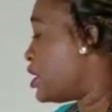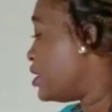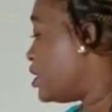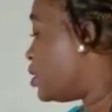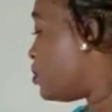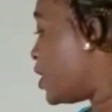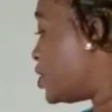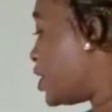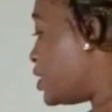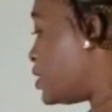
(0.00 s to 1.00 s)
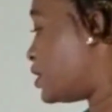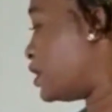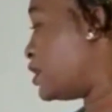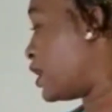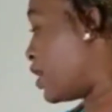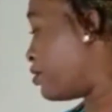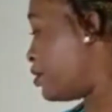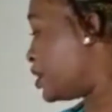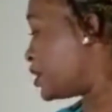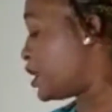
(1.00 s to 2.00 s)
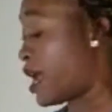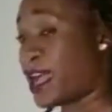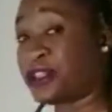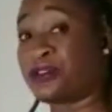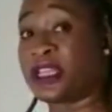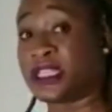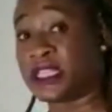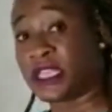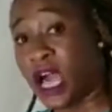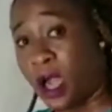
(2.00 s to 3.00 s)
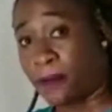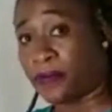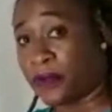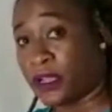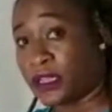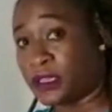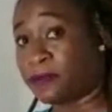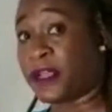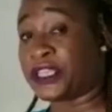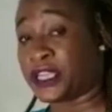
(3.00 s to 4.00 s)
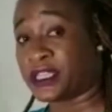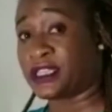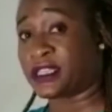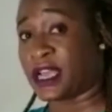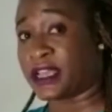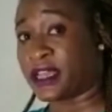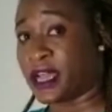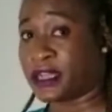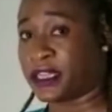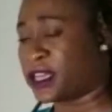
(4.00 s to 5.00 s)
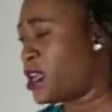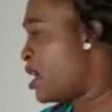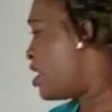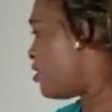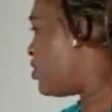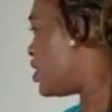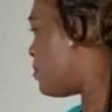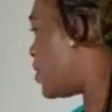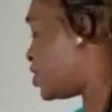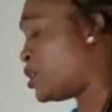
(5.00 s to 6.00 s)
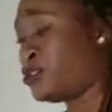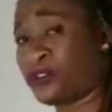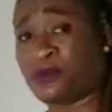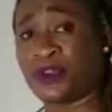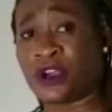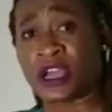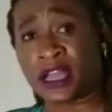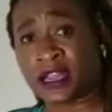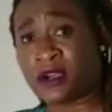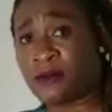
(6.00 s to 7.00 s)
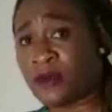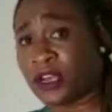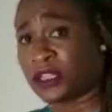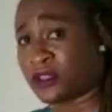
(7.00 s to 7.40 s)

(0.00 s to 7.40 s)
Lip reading: This patient is at risk, the heart rate is up. The patient is tachycardic. Even the patient should be on cardiac monitor.